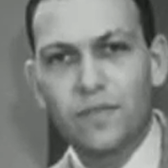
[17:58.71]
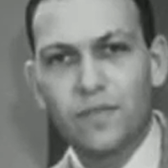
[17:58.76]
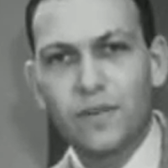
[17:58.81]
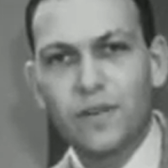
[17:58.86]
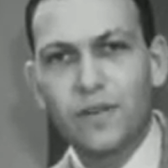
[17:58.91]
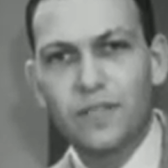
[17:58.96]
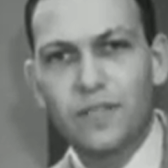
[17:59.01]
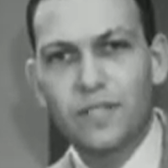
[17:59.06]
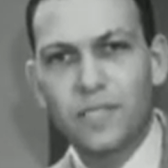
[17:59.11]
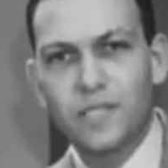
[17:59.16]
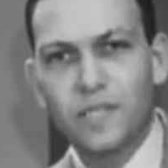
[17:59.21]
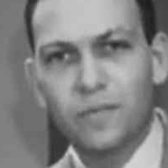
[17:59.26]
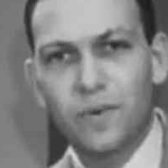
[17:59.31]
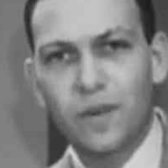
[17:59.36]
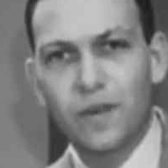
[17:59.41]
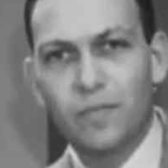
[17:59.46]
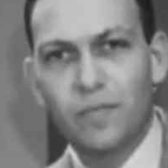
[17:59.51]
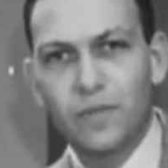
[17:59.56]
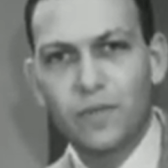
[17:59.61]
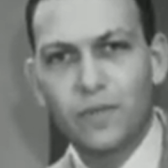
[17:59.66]
interference
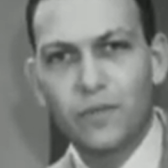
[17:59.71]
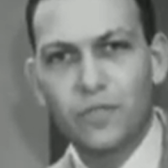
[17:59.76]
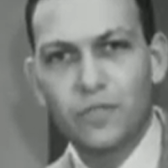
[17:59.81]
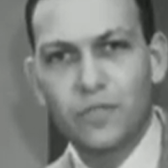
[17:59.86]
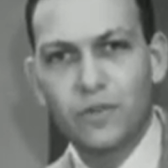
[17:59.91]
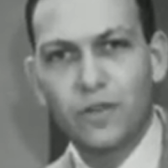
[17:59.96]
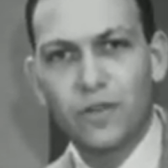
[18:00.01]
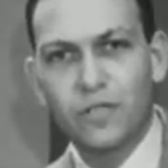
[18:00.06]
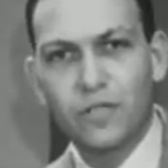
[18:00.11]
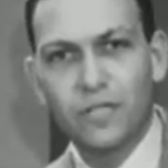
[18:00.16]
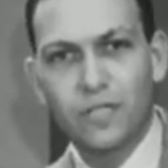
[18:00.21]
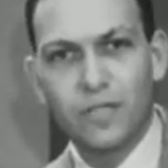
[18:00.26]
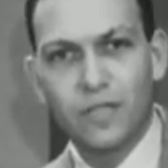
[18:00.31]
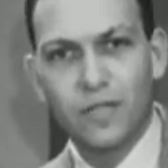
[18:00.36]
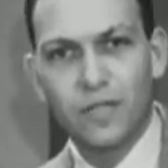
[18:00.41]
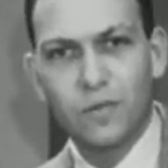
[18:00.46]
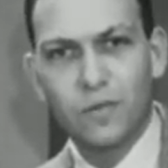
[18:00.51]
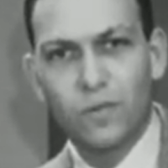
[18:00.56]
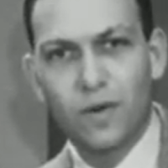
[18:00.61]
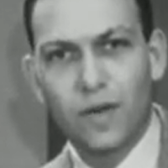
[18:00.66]
experiment you saw just
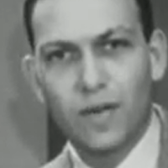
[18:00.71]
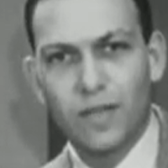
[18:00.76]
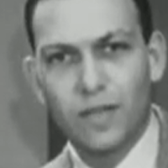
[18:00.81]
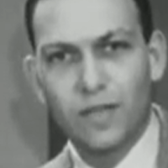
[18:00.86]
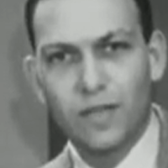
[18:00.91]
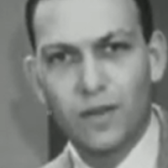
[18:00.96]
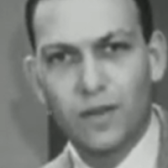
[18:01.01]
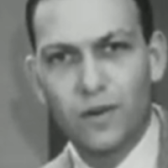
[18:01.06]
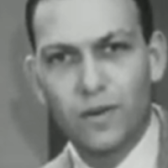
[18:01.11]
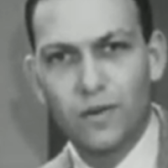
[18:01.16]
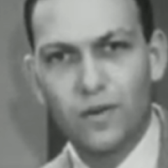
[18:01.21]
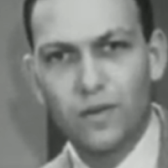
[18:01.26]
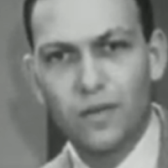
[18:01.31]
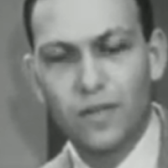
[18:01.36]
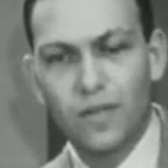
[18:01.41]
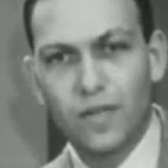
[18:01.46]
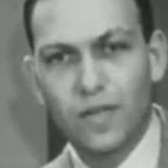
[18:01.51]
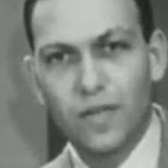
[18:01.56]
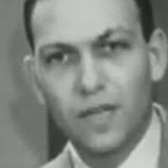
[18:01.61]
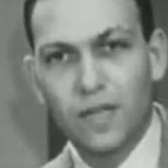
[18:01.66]
a little while ago.
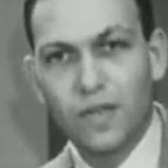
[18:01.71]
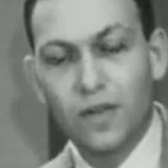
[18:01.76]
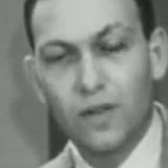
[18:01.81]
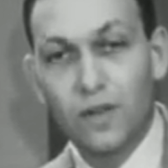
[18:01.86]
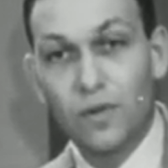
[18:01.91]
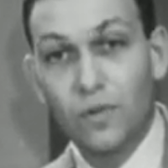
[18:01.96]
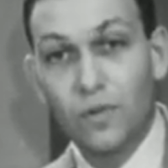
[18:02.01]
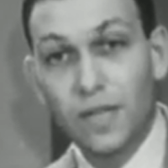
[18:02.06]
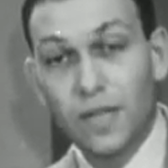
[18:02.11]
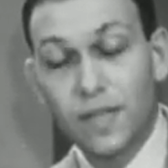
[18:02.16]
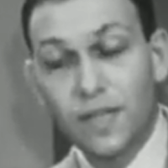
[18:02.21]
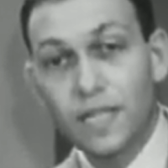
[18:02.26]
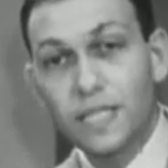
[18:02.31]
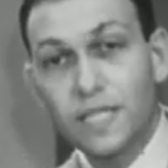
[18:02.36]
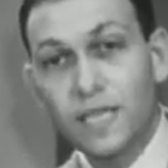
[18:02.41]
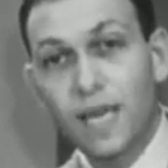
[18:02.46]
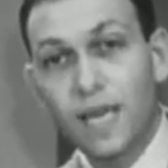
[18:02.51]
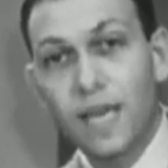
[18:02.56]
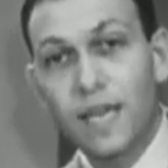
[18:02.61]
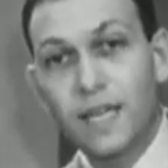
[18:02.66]
Only in
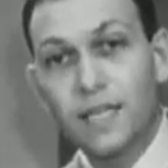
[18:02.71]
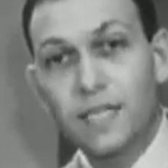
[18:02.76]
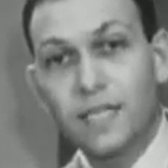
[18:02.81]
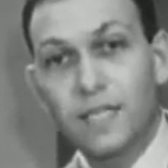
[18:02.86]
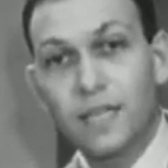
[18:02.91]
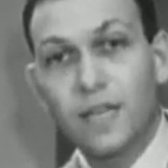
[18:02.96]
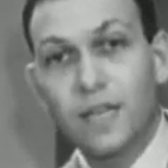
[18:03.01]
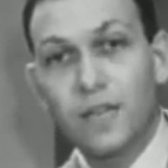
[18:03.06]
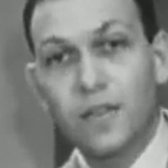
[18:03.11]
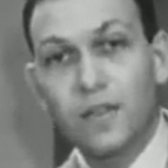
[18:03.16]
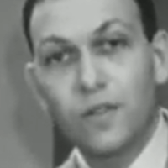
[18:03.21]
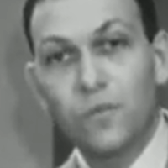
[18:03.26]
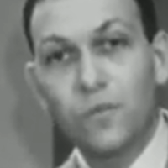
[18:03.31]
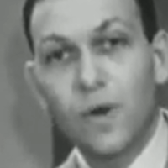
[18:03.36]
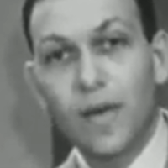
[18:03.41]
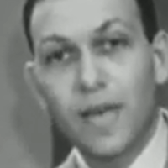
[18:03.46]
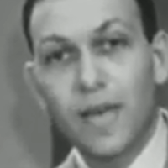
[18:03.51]
this case, the